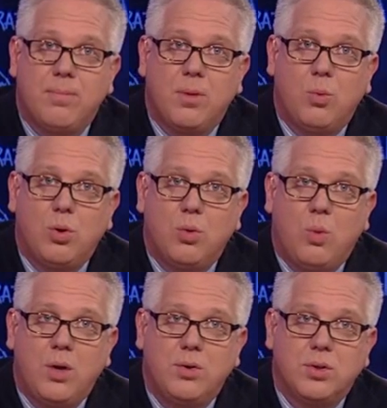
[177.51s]
The world
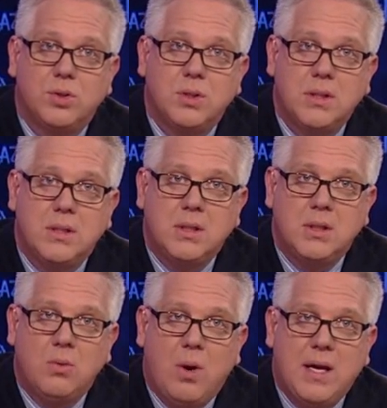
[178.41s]
wonders
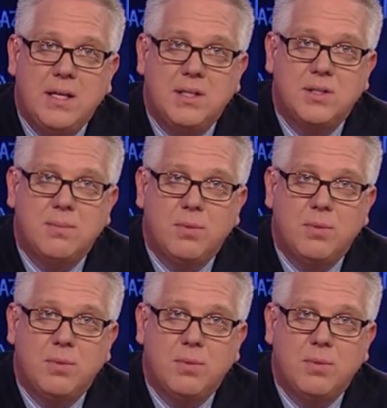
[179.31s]
why it is that